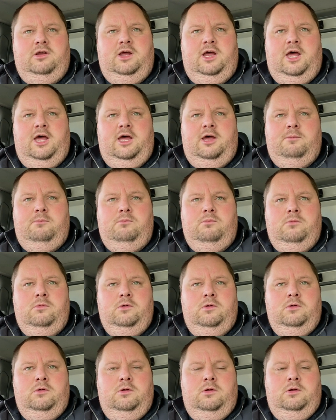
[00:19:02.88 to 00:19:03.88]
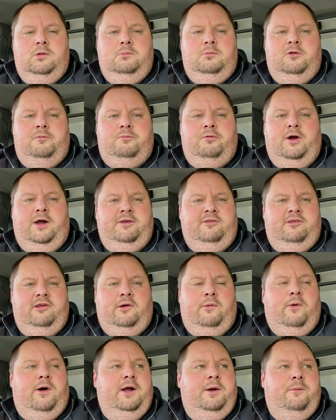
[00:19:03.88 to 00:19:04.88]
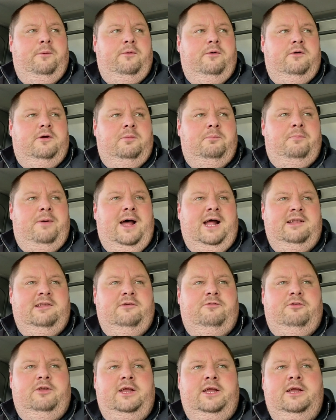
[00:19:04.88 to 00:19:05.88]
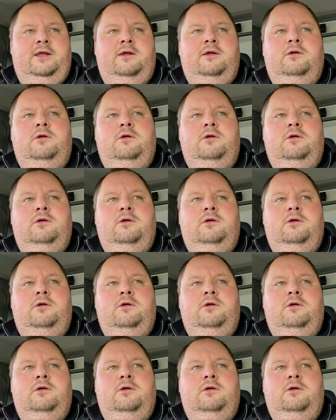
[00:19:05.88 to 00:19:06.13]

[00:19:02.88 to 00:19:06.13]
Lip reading: but I priced it quite competitively,